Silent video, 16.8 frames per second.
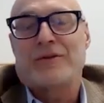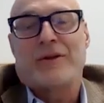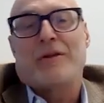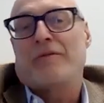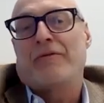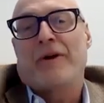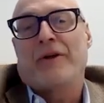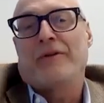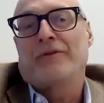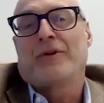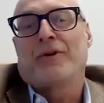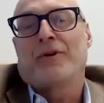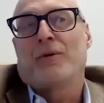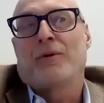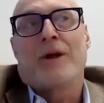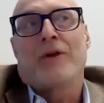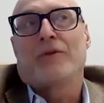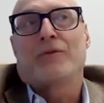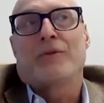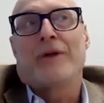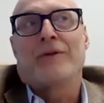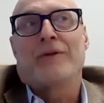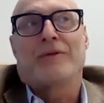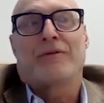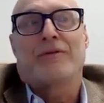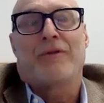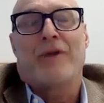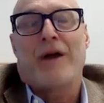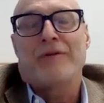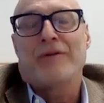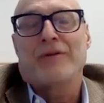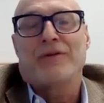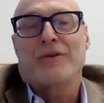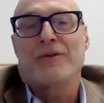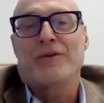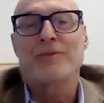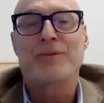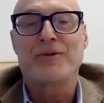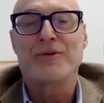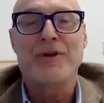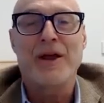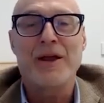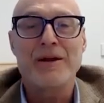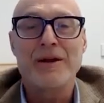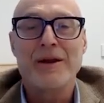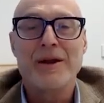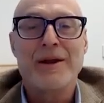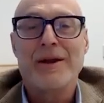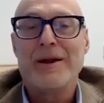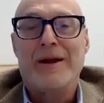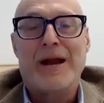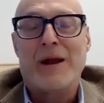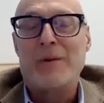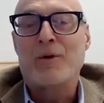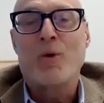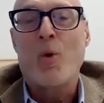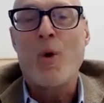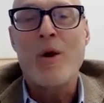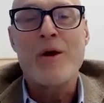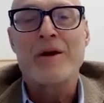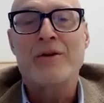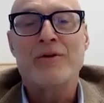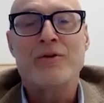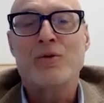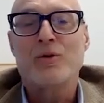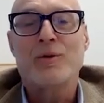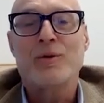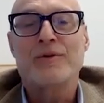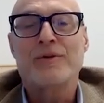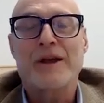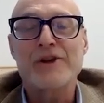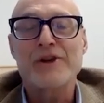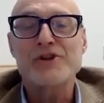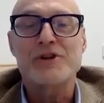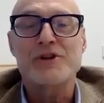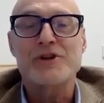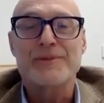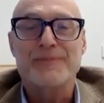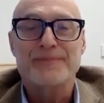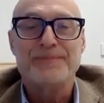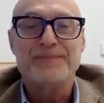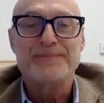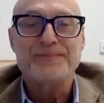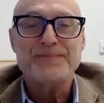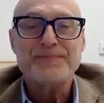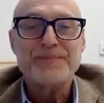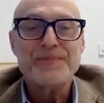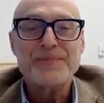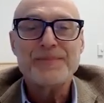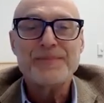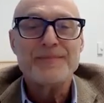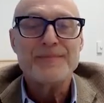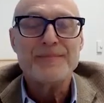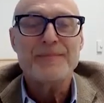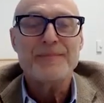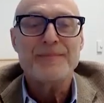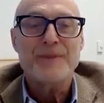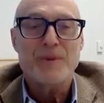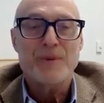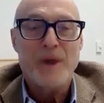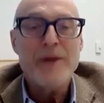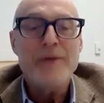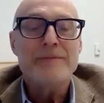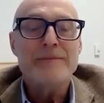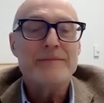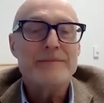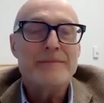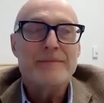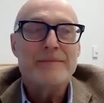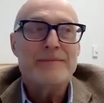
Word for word: to say the Fed's going to raise rates to five to six percent, and we're going into a recession, right?